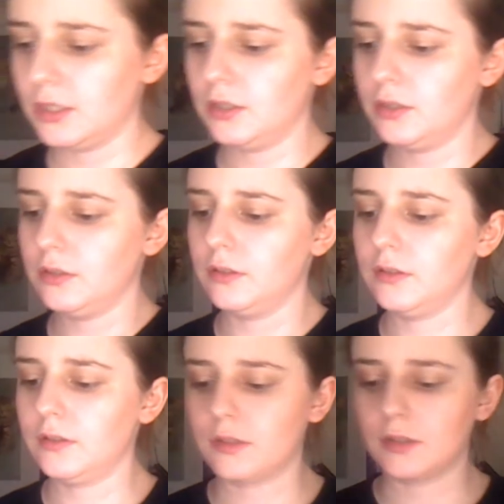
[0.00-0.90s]
to
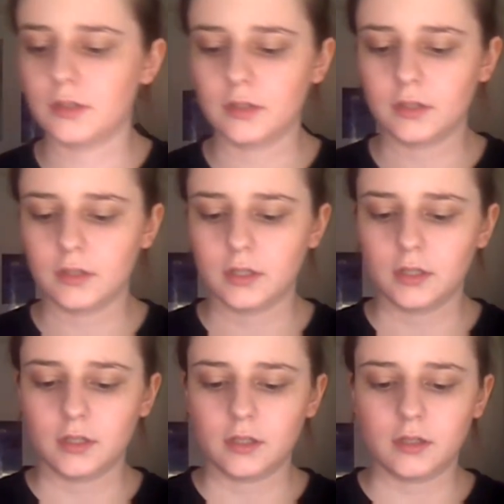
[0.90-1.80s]
use
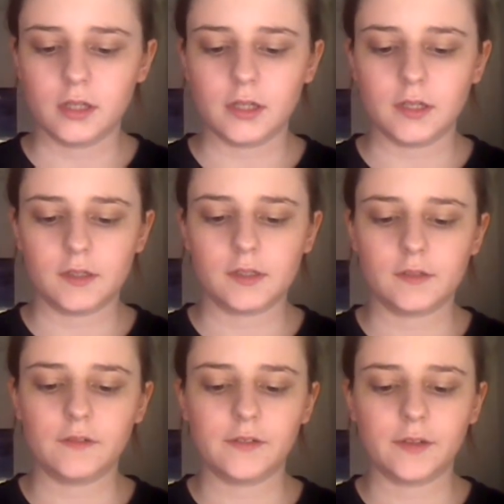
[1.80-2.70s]

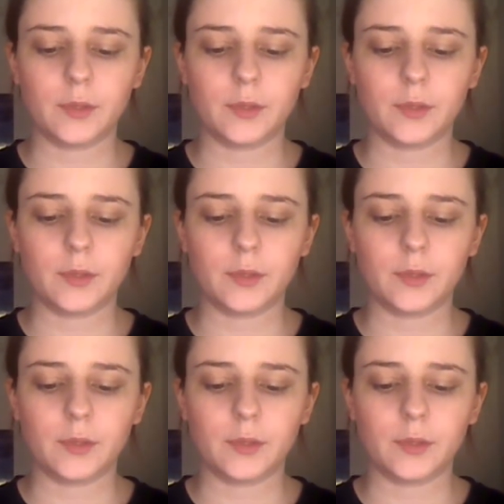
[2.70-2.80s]
this fluffy